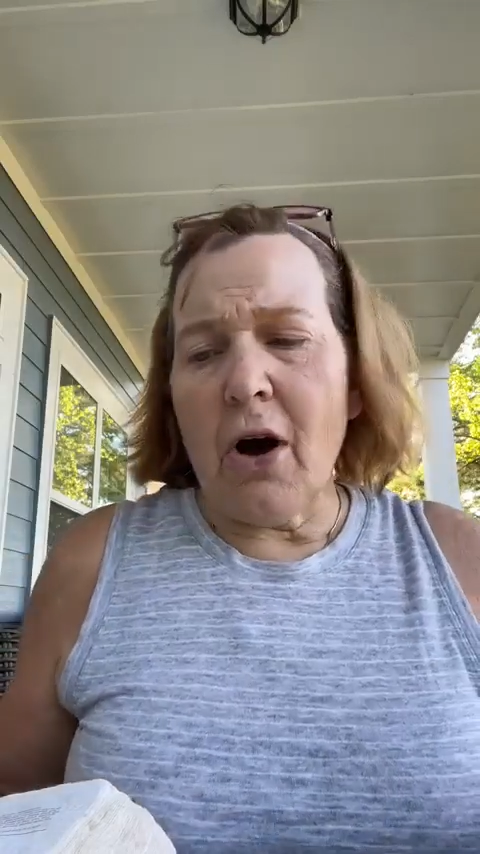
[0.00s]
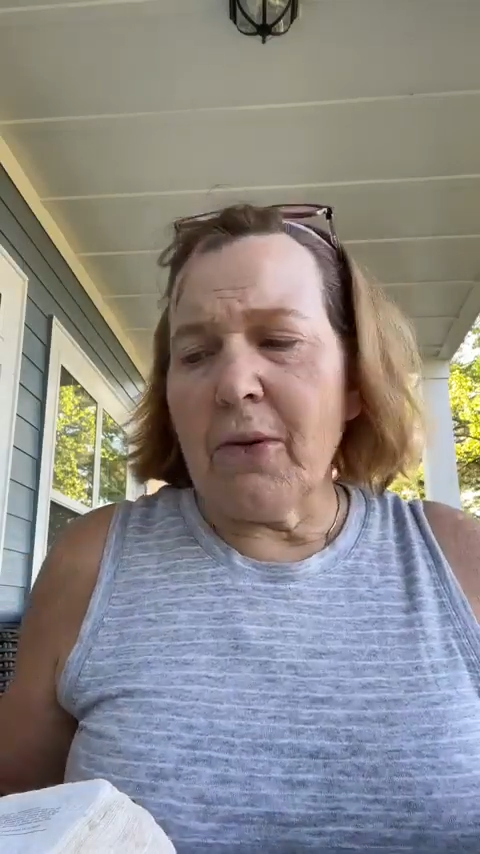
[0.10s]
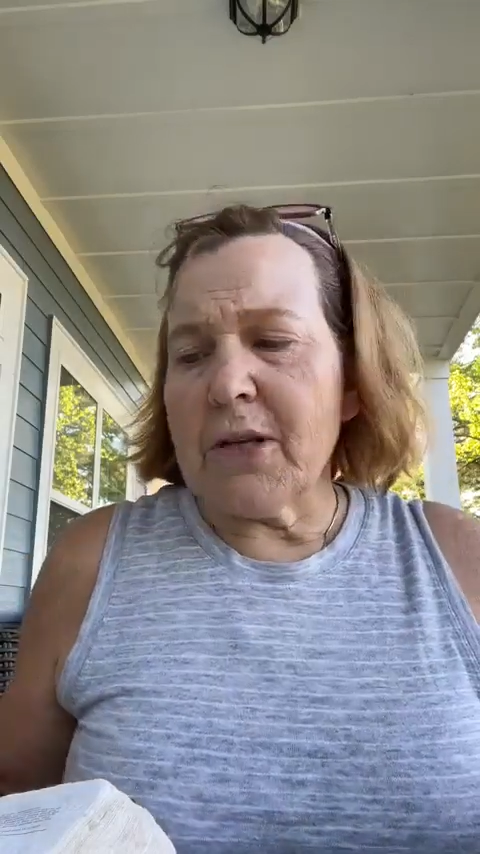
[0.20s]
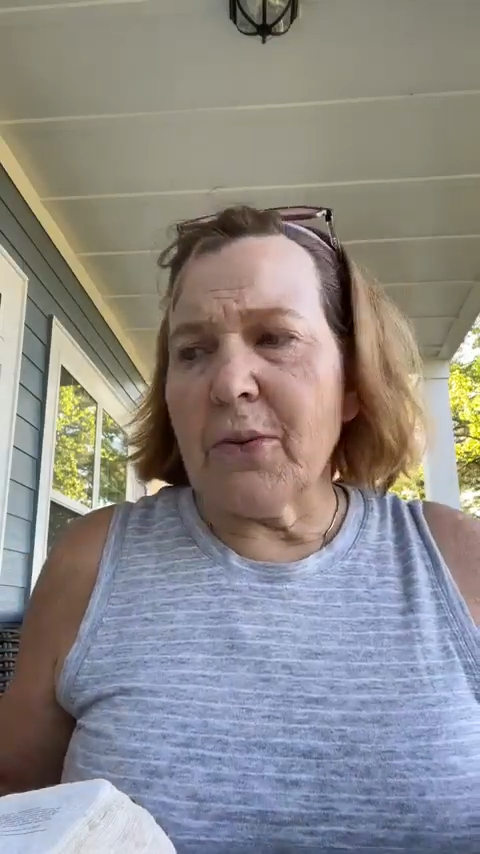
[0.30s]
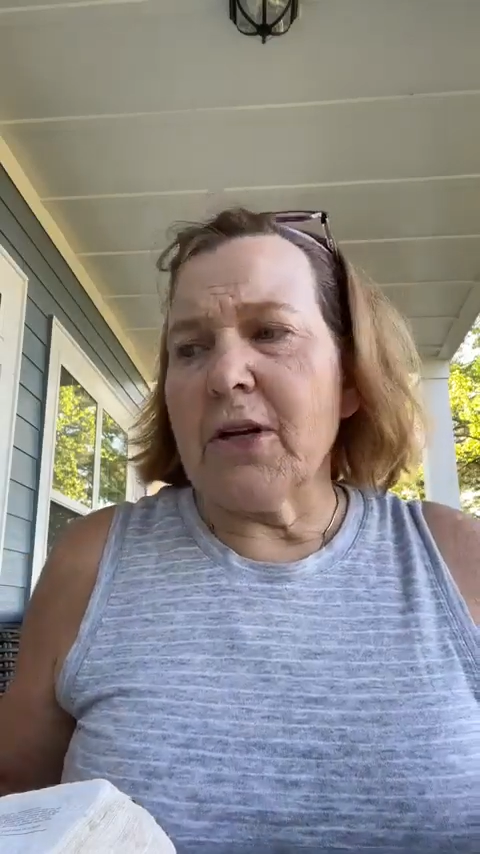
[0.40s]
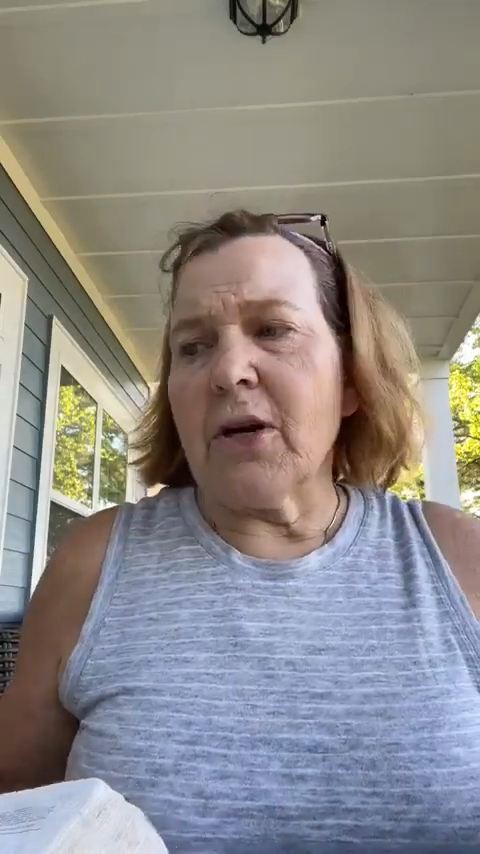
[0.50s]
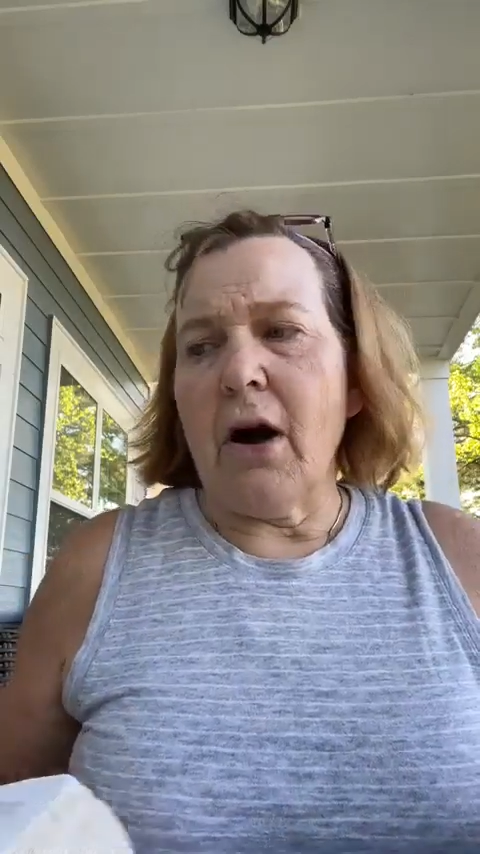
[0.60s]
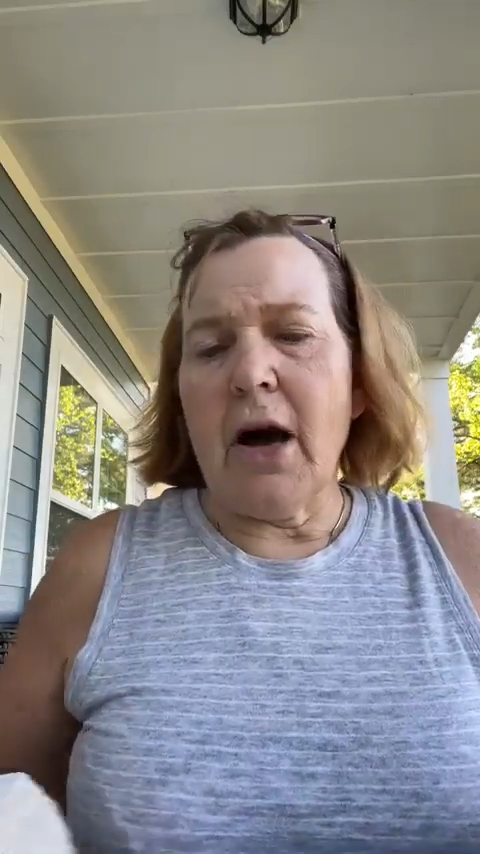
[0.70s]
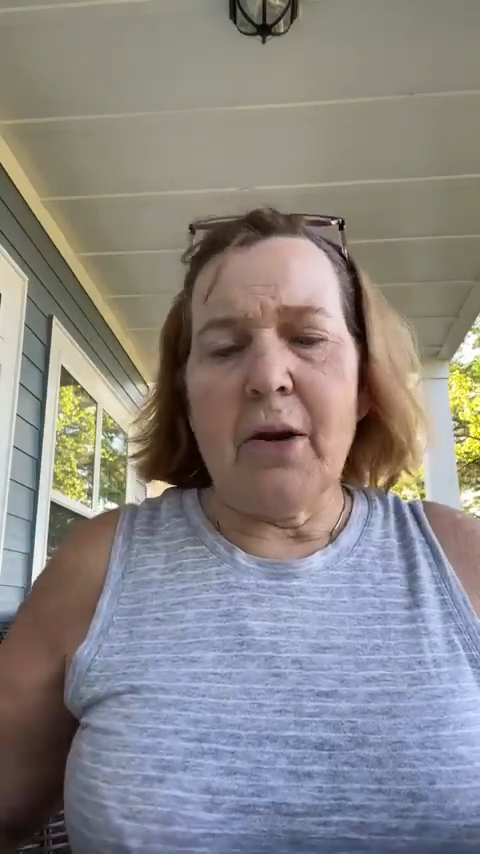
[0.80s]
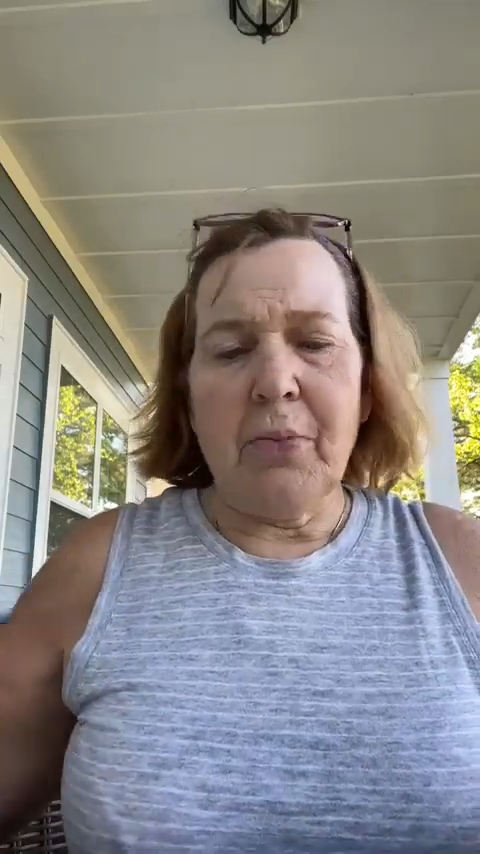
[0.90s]
always what
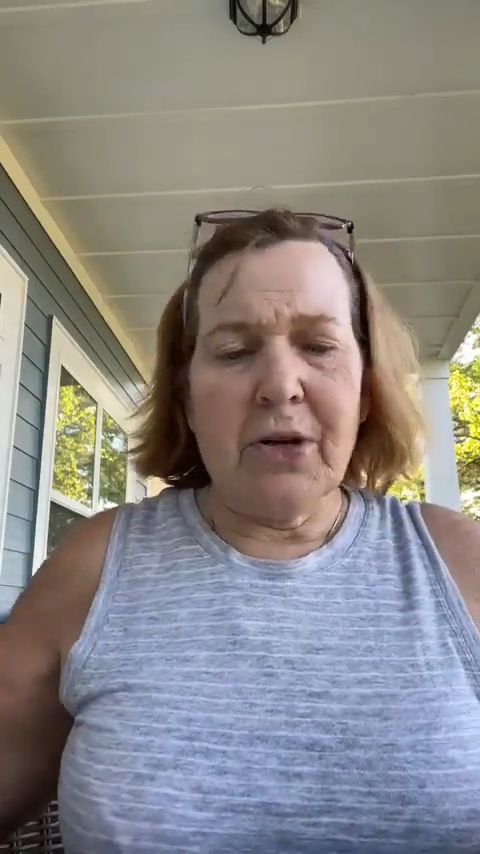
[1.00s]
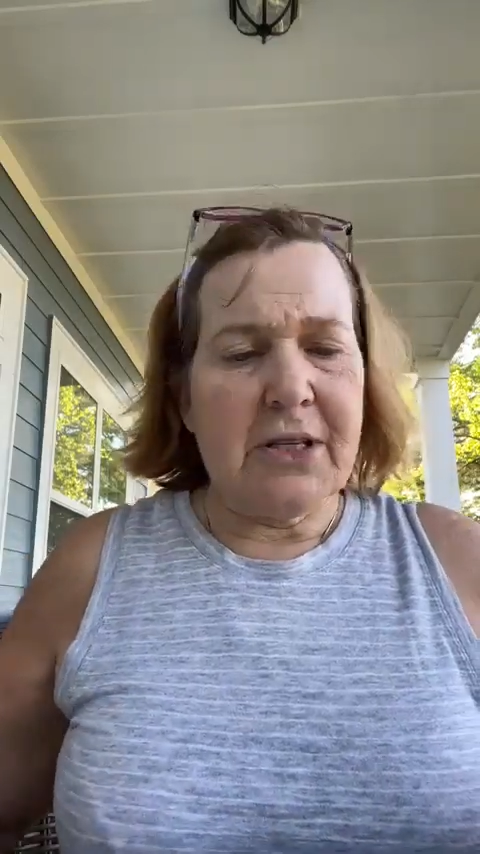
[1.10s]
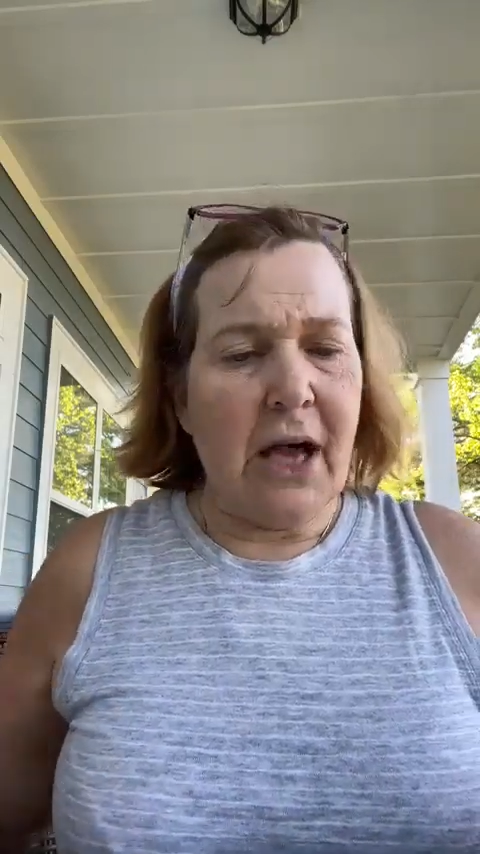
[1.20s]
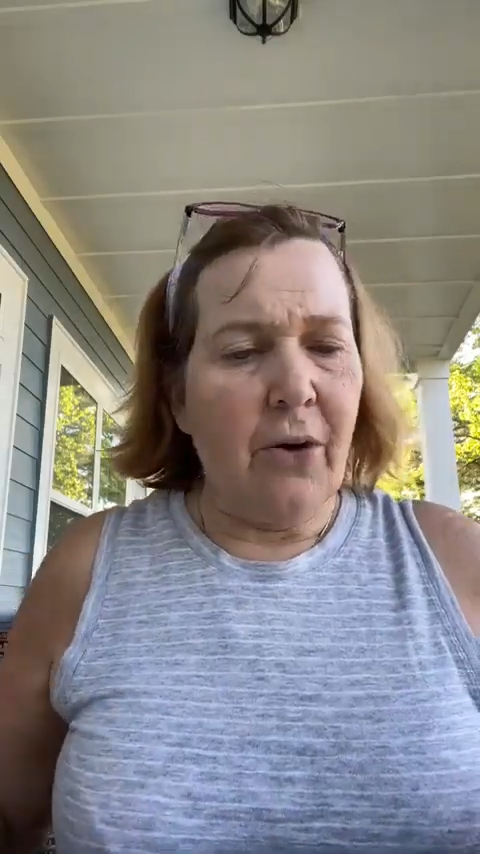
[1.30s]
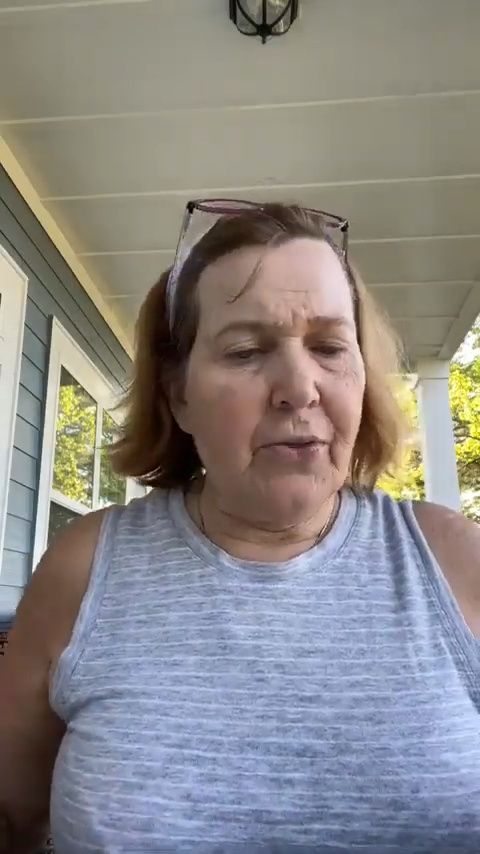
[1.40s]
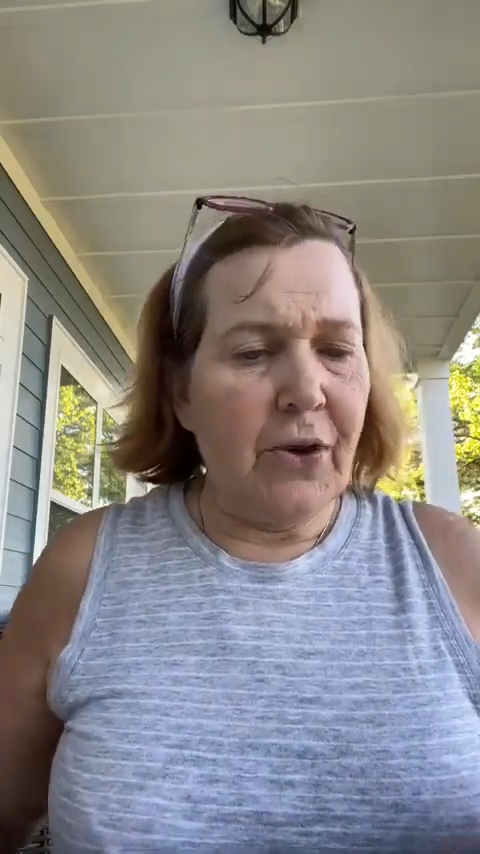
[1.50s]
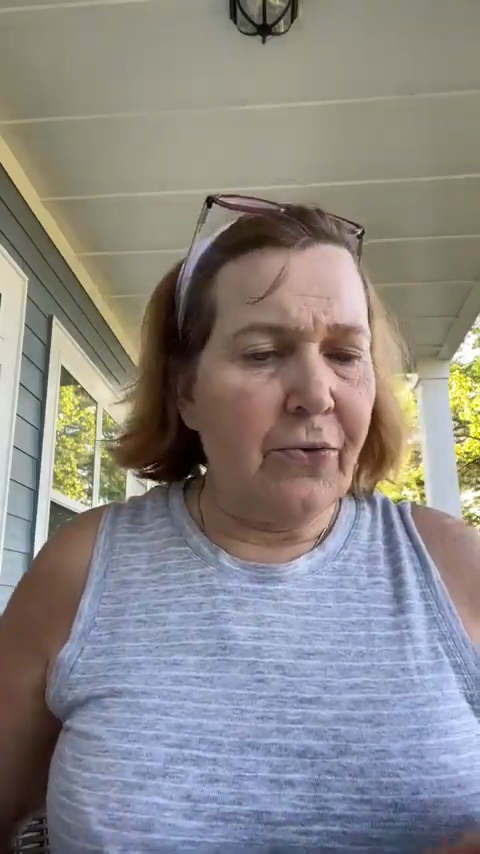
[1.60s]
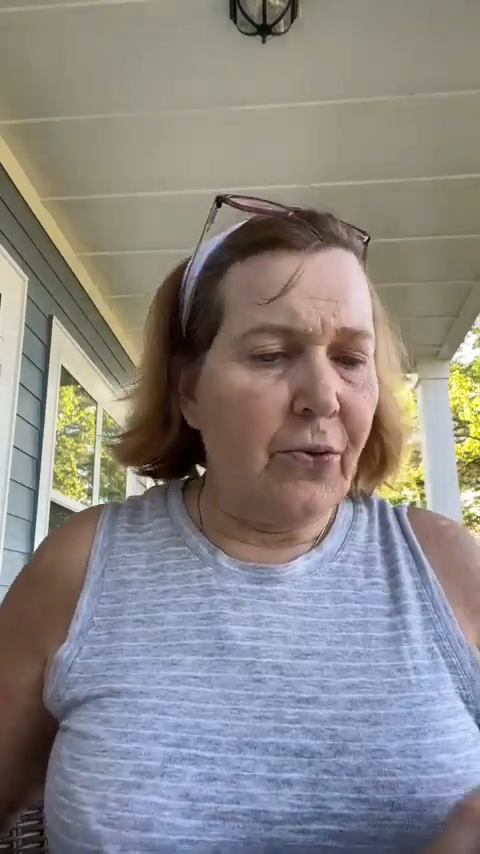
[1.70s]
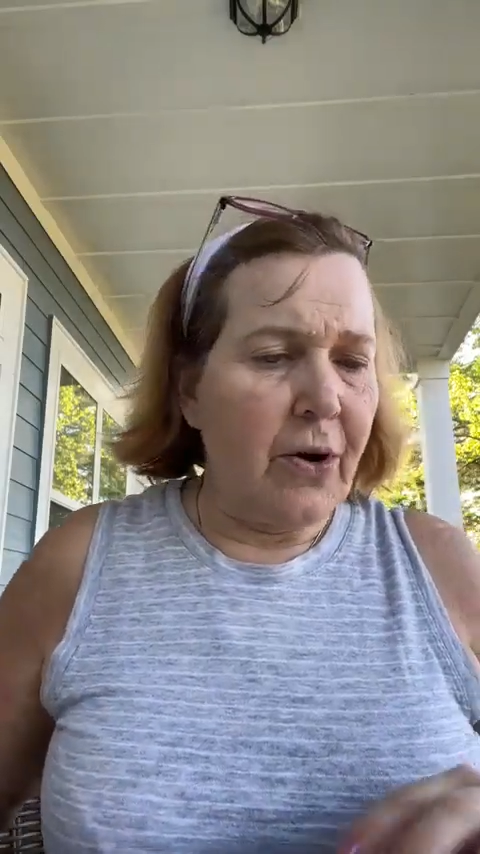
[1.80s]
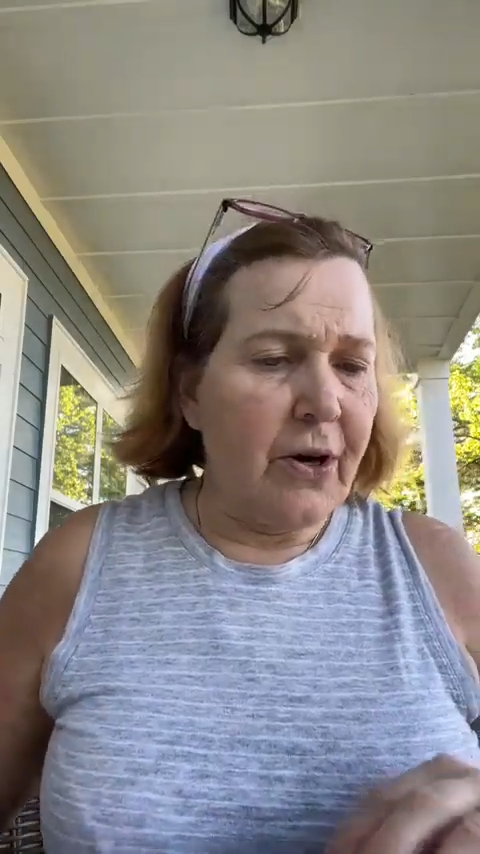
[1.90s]
God puts out there
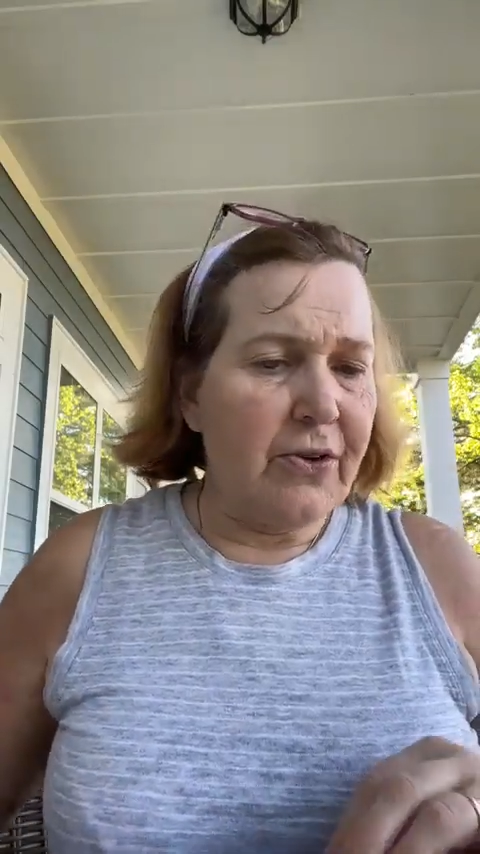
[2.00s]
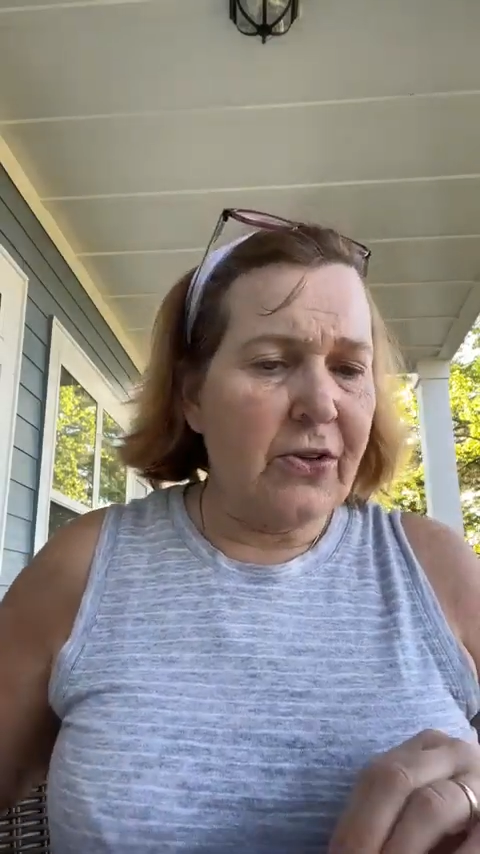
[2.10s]
for us.